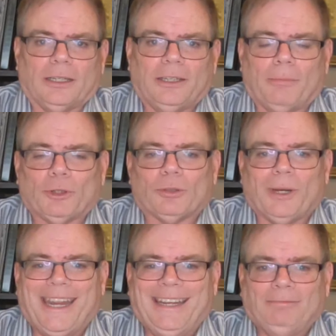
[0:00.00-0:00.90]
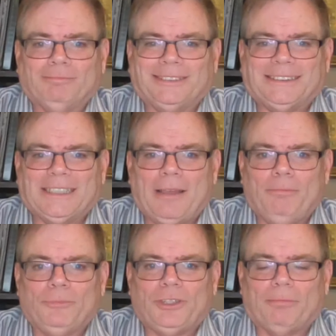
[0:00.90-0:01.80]
Number three,
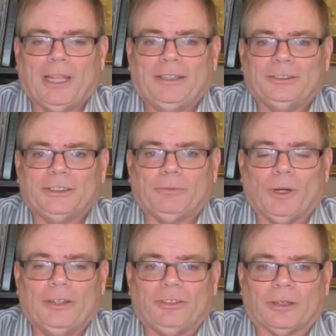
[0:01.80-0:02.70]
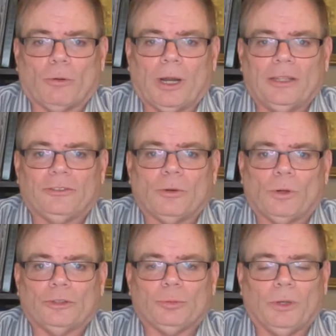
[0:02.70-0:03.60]
some some lenders have raised their credit
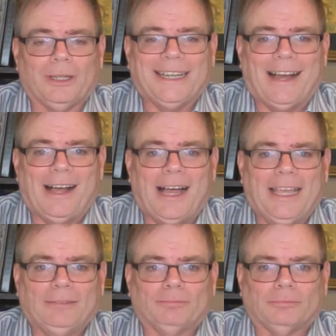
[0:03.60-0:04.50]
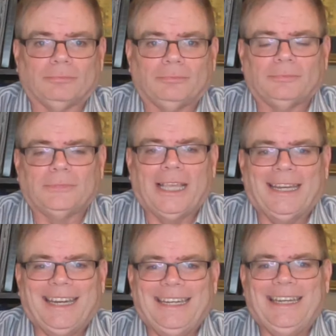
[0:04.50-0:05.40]
scores really high,
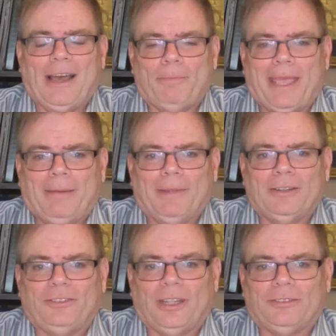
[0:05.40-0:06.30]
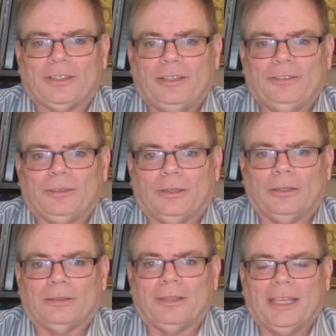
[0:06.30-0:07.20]
and any down payment assistance
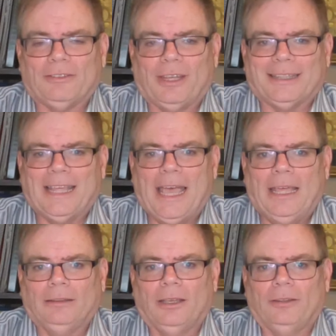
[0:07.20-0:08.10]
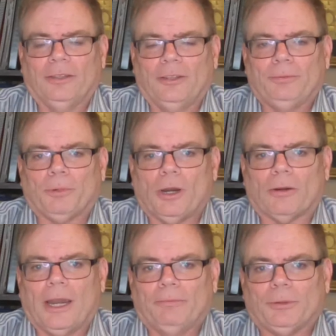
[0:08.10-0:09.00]
or things like that, th- those
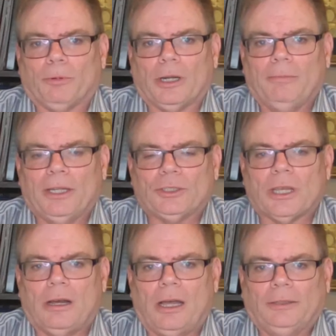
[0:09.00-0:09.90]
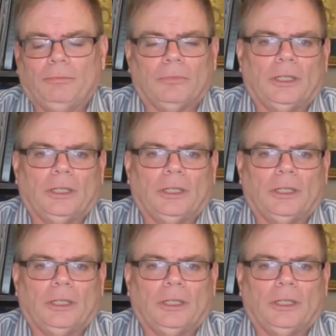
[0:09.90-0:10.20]
programs are pretty much gone.